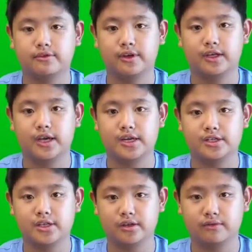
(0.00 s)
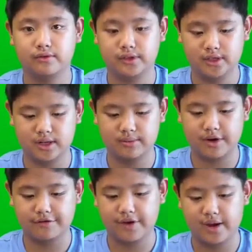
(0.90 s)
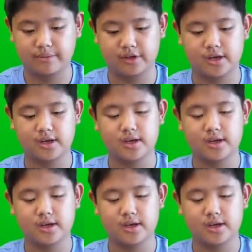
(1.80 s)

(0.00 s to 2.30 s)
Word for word: for vacation and visiting my family,